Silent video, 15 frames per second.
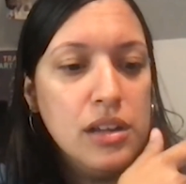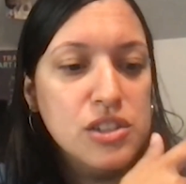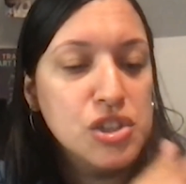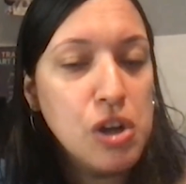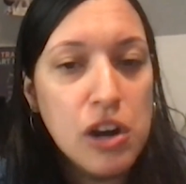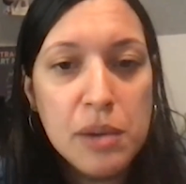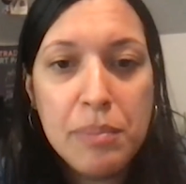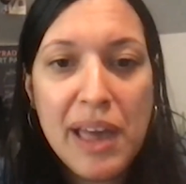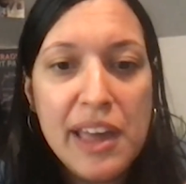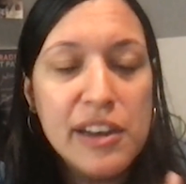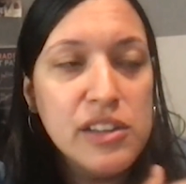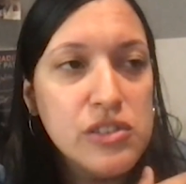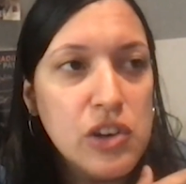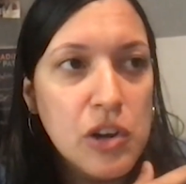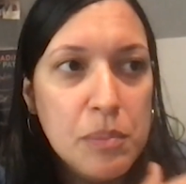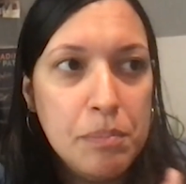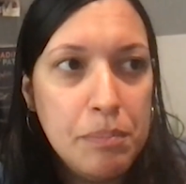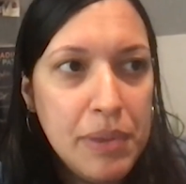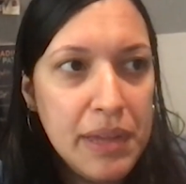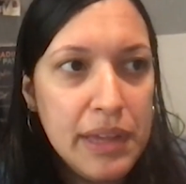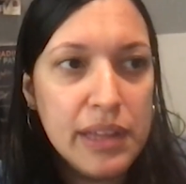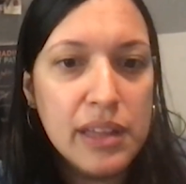Chart patterns are
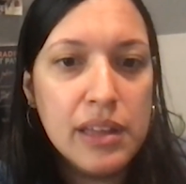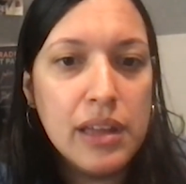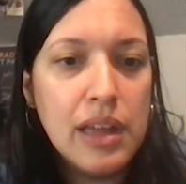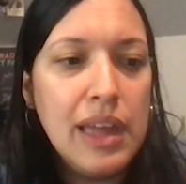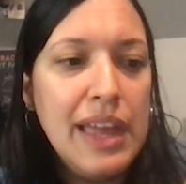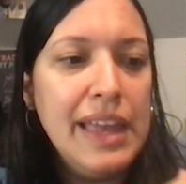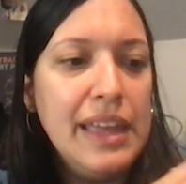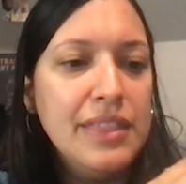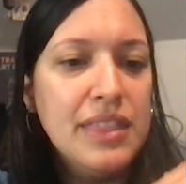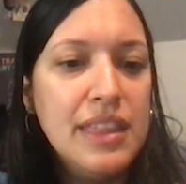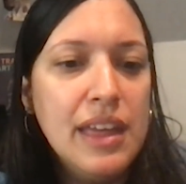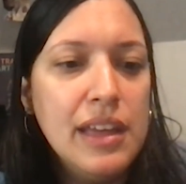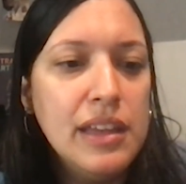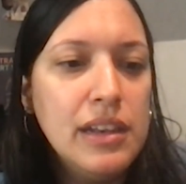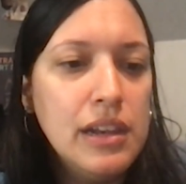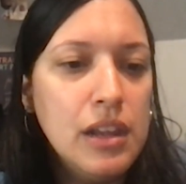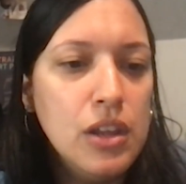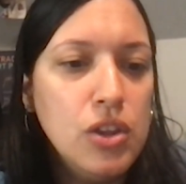big. And then